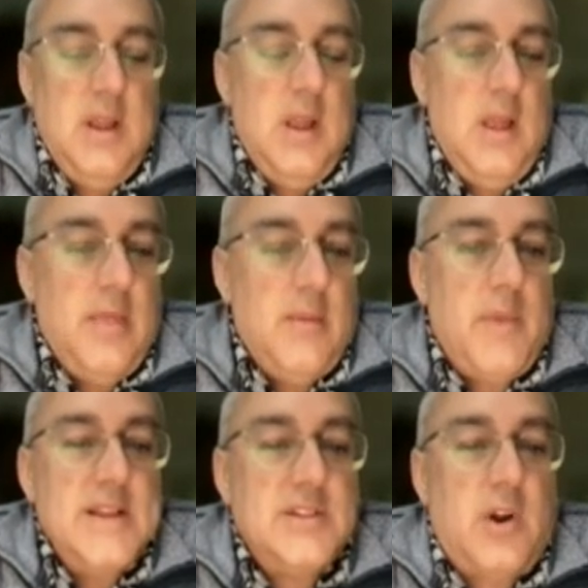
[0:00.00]
the
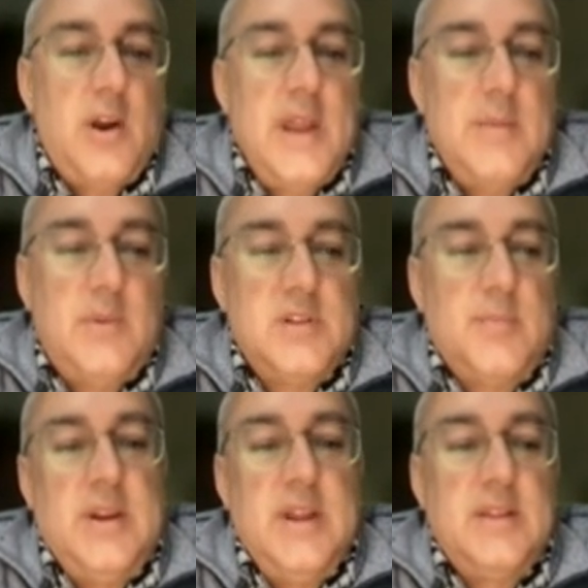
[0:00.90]
mice are unable to
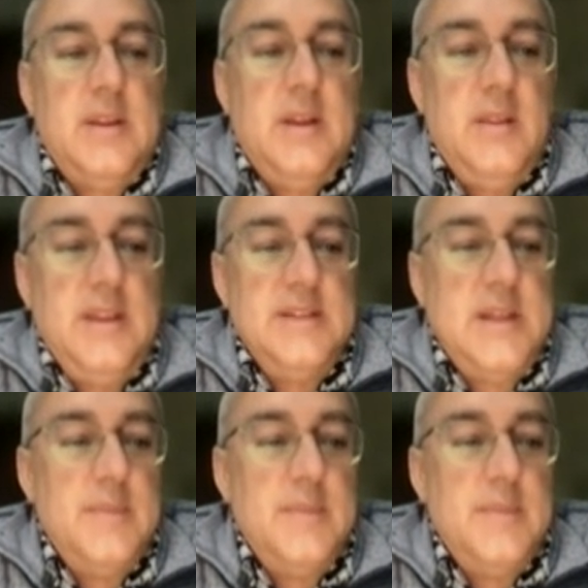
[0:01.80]
predict these same